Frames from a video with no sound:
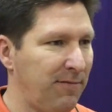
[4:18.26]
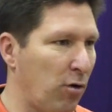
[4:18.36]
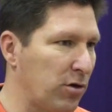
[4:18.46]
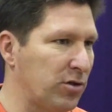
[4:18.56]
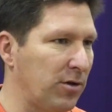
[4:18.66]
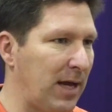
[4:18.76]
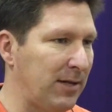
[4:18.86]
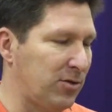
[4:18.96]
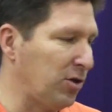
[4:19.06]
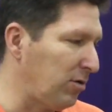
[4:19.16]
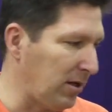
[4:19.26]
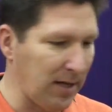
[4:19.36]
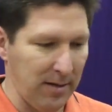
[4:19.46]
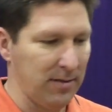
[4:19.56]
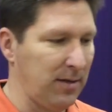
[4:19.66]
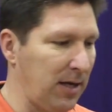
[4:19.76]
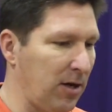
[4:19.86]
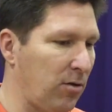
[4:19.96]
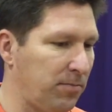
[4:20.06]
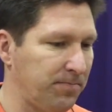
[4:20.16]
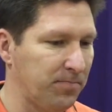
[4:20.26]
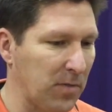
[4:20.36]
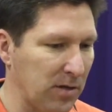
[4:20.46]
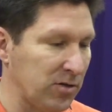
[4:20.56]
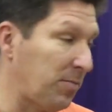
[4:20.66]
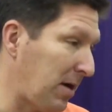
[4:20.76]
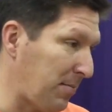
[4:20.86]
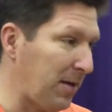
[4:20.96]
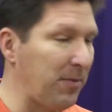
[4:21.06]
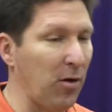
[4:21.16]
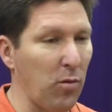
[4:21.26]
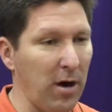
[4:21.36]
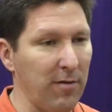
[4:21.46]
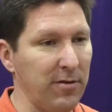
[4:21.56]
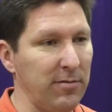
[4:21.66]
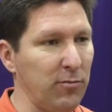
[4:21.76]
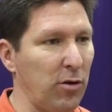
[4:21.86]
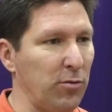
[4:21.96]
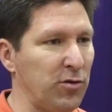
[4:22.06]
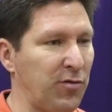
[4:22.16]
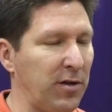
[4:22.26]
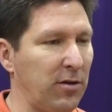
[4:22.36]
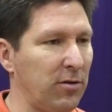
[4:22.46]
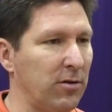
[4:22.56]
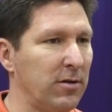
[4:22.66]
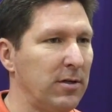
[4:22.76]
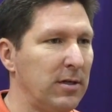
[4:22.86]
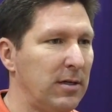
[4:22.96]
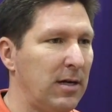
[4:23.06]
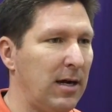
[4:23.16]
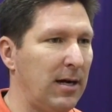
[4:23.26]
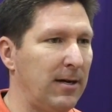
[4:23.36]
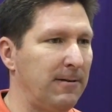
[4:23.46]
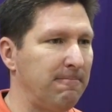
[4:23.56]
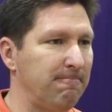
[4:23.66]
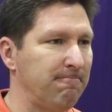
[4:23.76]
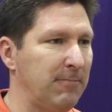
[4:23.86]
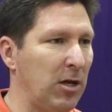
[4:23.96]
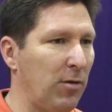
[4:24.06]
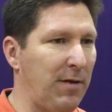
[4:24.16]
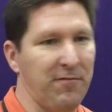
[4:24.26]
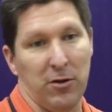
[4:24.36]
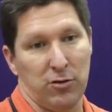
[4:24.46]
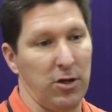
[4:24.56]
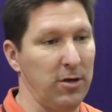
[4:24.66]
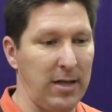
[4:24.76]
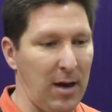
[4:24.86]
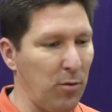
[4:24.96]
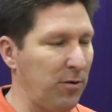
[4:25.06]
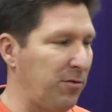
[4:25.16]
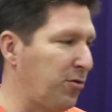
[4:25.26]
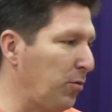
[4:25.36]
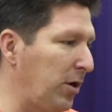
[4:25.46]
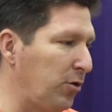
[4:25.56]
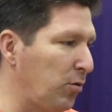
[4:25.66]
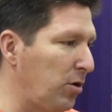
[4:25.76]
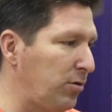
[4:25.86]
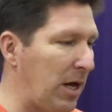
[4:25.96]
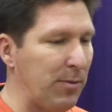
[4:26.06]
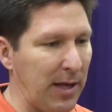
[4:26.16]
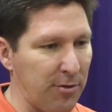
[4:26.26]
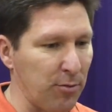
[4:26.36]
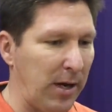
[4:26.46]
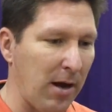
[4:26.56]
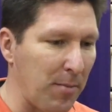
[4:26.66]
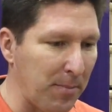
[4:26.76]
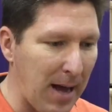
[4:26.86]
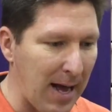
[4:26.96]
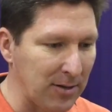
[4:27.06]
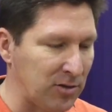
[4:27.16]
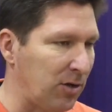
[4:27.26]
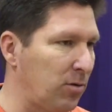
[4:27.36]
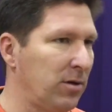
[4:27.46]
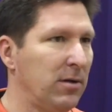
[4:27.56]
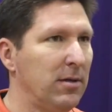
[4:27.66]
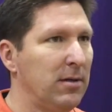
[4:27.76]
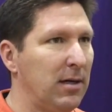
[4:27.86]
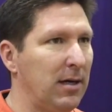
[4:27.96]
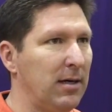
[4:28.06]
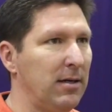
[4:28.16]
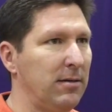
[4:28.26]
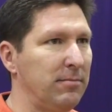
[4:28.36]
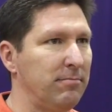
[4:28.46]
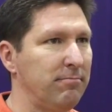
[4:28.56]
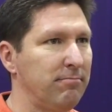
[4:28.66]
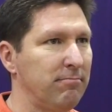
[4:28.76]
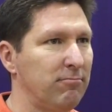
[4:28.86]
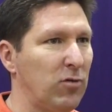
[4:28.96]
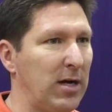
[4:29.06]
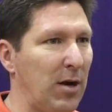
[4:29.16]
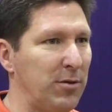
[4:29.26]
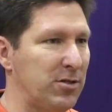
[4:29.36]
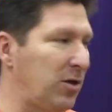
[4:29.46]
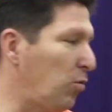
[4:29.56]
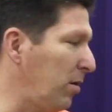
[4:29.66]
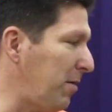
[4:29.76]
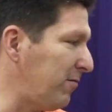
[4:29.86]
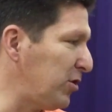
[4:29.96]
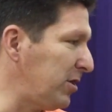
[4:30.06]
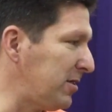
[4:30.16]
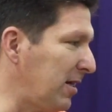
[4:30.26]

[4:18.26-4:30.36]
focus on that. And certainly, you know, somebody may be aware of it. It was Phil. Or, um, you know, that feels good. Yeah, we were three on the road. Now we get three coming back. So uh, right now we just need to worry about getting